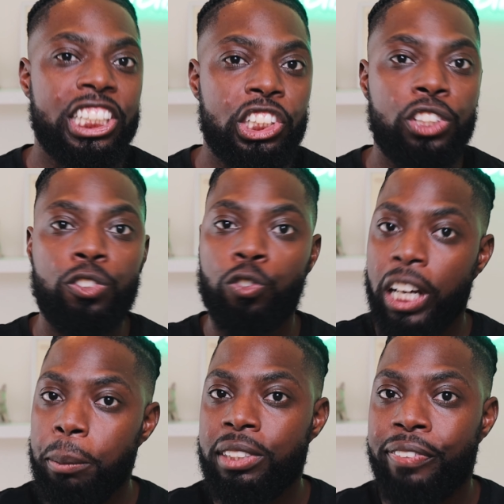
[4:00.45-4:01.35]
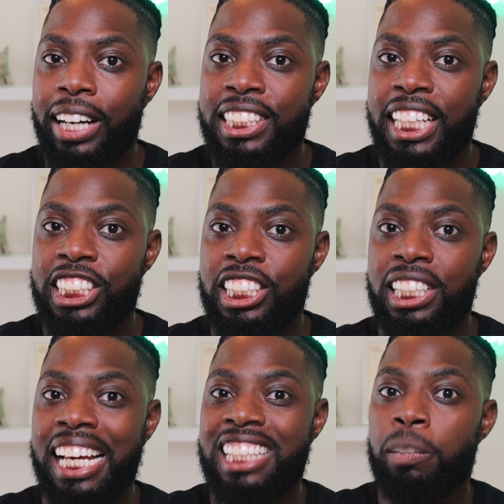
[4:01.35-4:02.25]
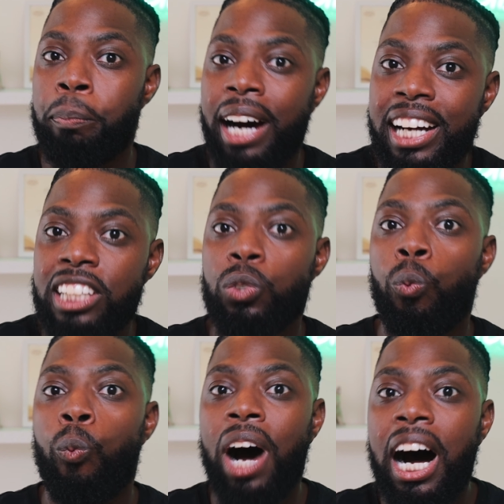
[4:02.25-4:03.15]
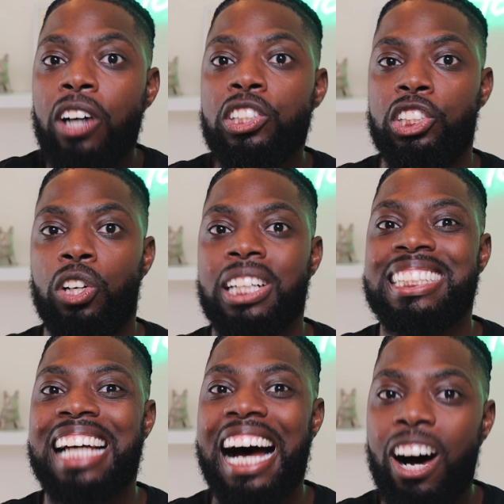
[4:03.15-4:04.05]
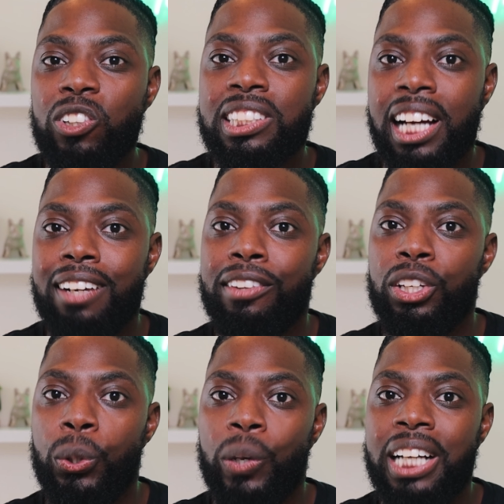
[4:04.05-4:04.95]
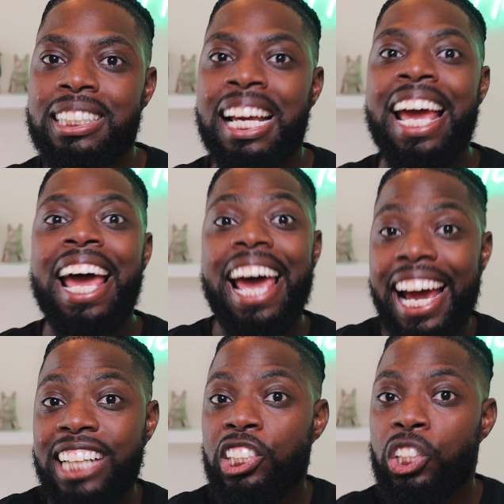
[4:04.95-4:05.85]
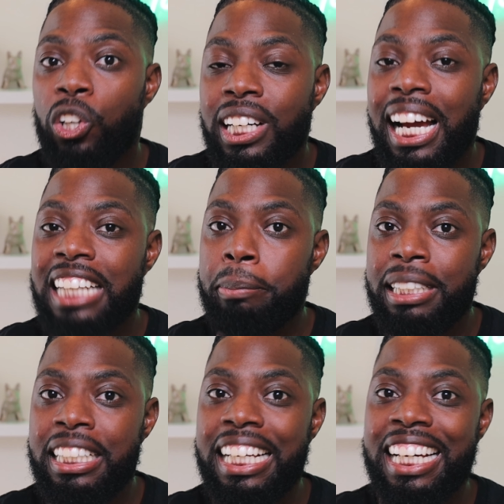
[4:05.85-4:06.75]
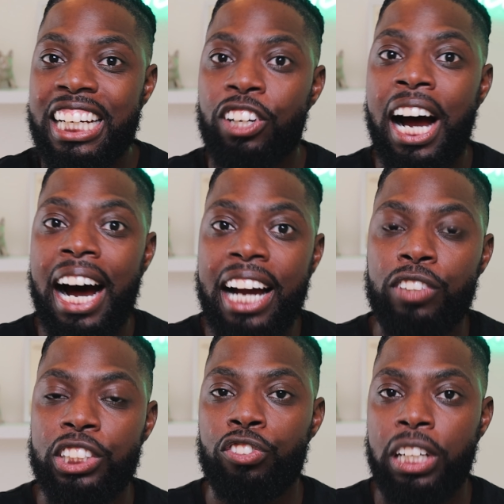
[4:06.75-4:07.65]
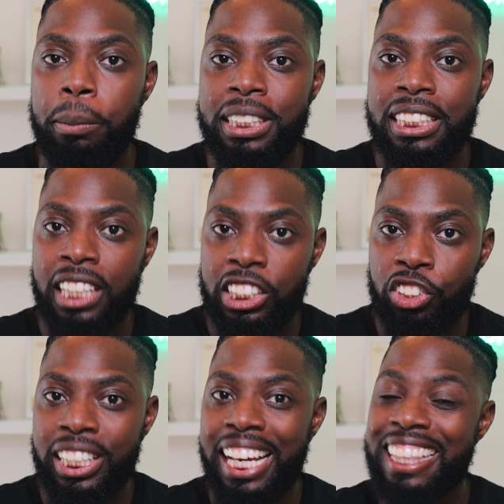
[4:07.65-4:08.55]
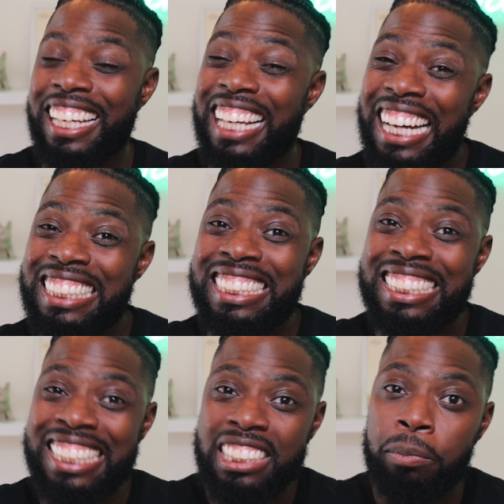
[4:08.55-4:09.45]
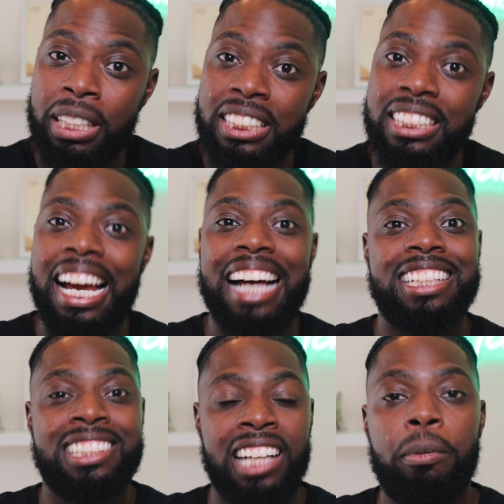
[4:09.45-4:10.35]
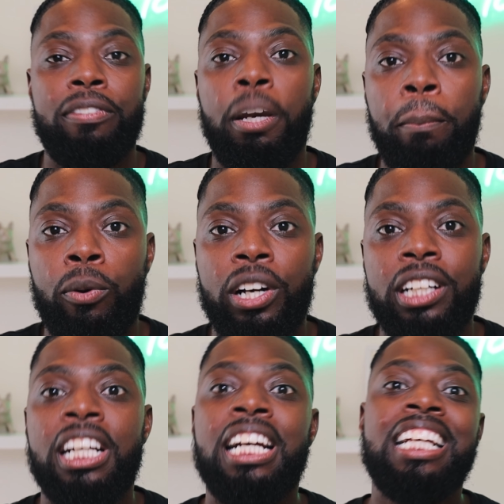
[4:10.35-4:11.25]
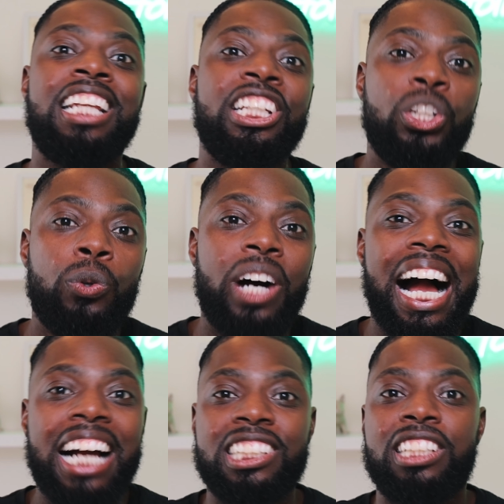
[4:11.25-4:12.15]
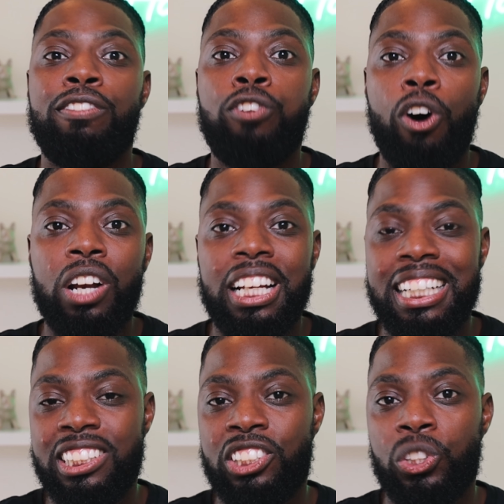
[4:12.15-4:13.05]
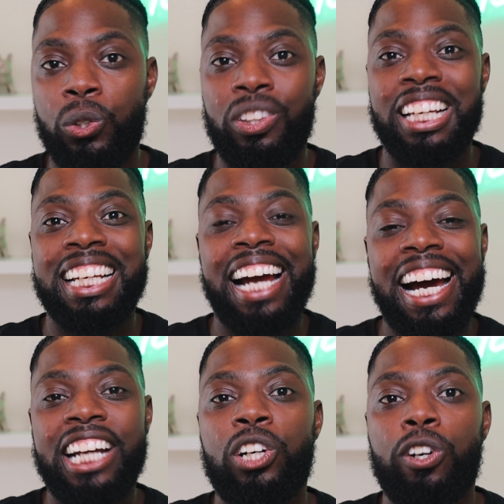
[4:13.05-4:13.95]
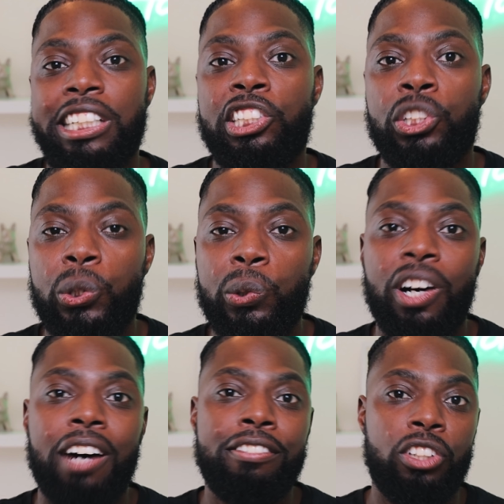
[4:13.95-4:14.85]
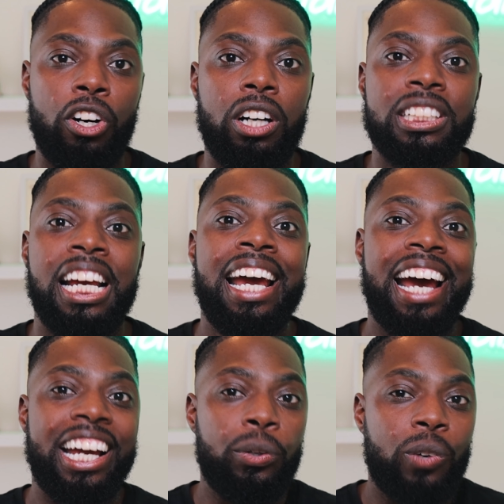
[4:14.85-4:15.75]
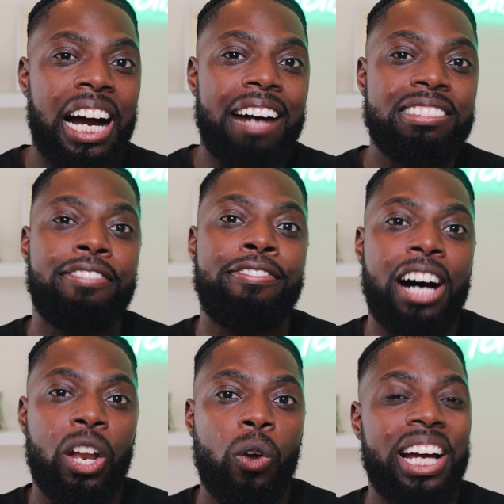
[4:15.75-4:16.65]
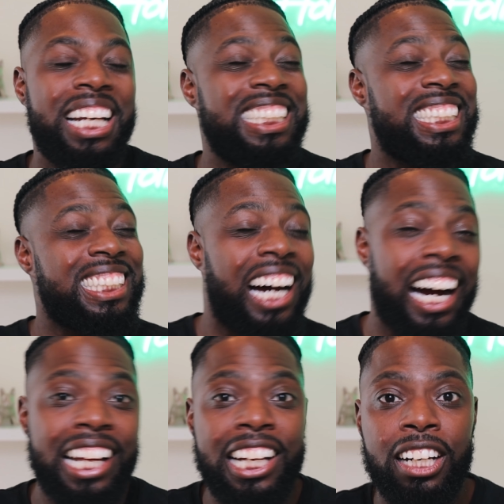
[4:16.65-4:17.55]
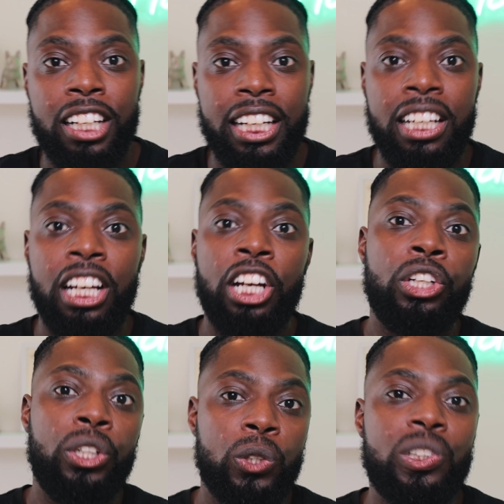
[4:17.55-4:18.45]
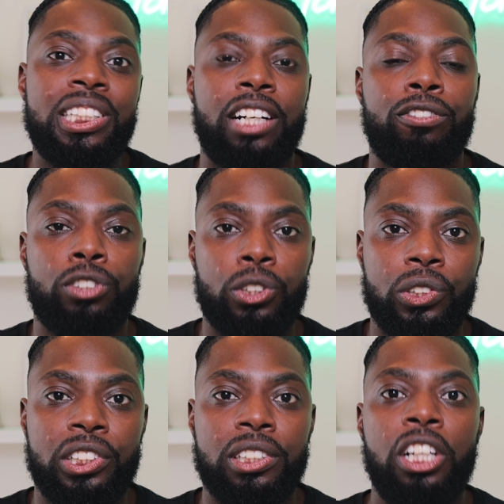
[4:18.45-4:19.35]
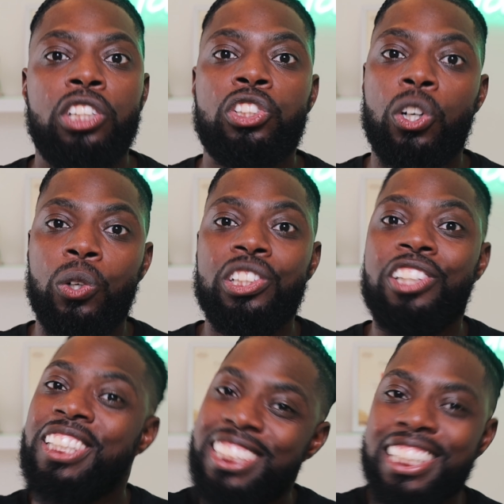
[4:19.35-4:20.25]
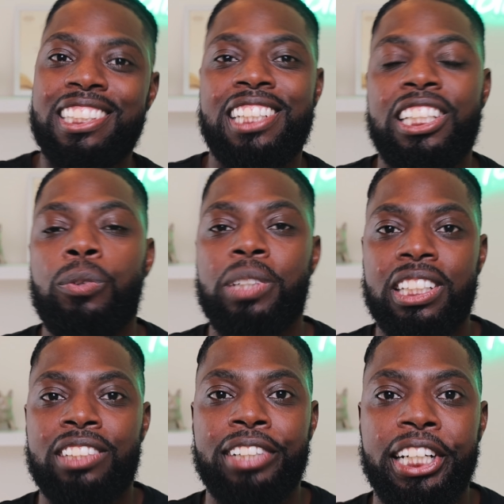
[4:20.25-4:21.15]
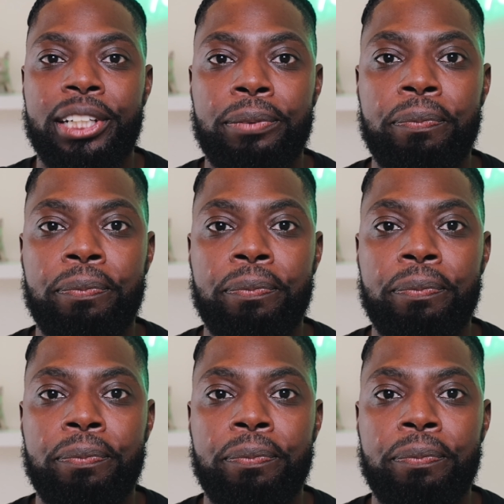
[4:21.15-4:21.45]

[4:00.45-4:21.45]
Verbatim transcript: issued rabies vaccination expires while your dog is outside of the U S, and your dog has been in a high-risk rabies country in the last six months at the time of import, then you will actually fall into the category two of dogs, and you will have to follow an entirely new set of rules. So you'll need to continue with this video.